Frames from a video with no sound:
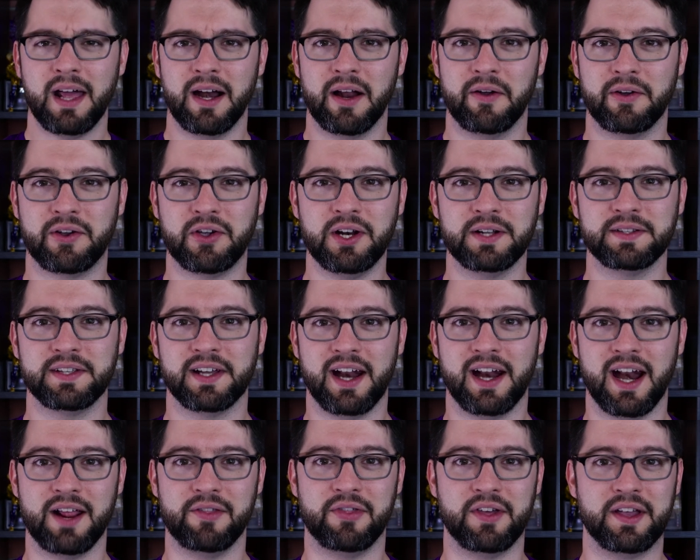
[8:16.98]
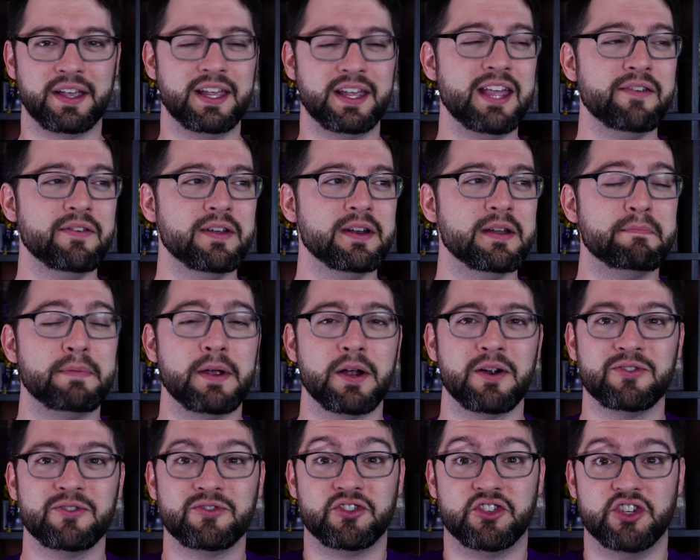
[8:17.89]
I don't know, I could have done anything. Even the
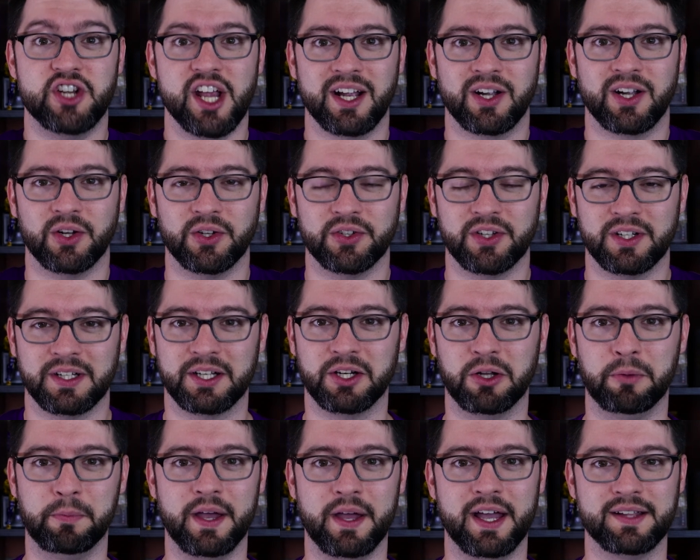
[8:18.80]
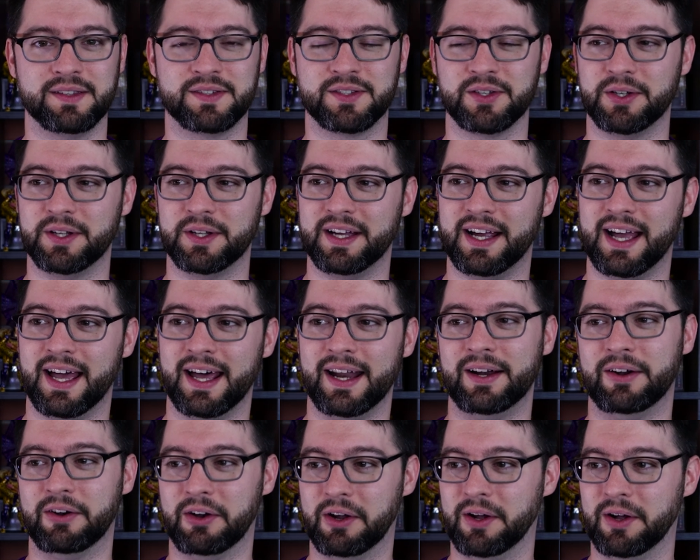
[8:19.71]
beer jiggled a little bit. So like, I
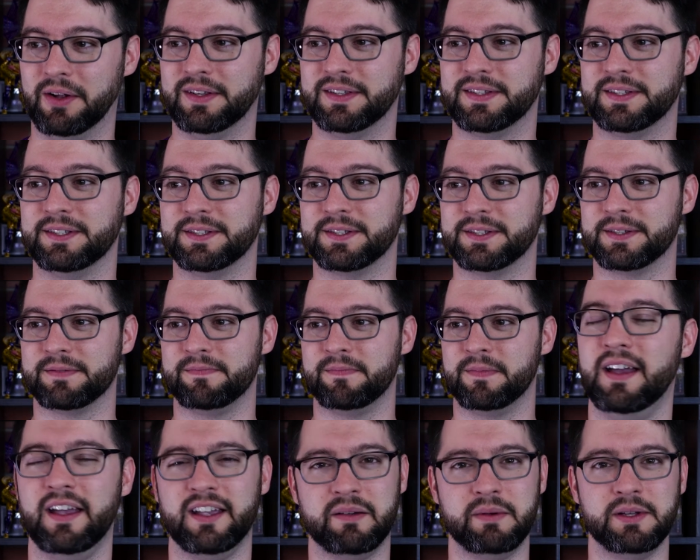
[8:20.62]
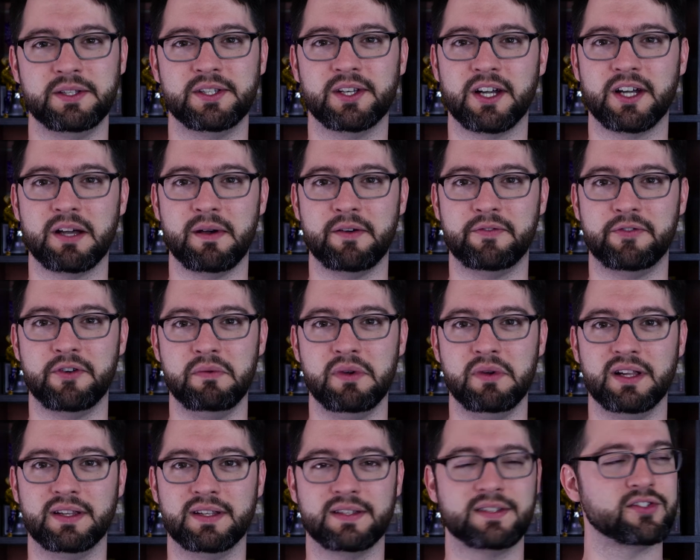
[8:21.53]
don't know, this is... And can we talk about for a
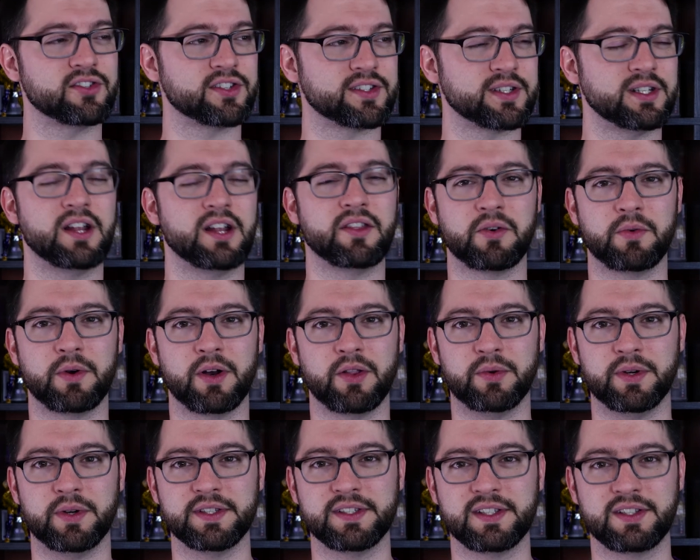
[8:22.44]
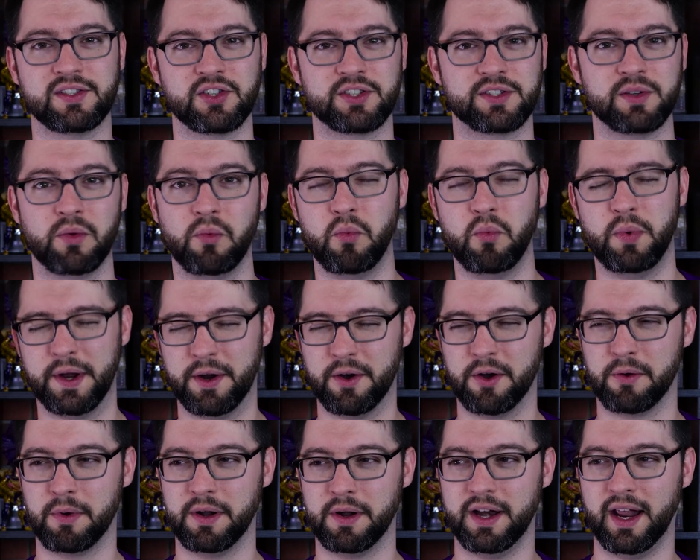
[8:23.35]
minute, this is just another one of the ones It's just a
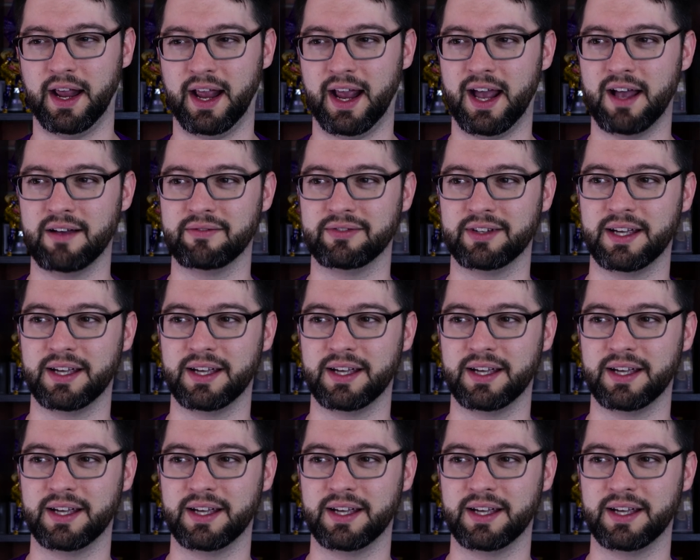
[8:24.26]
weird one to have.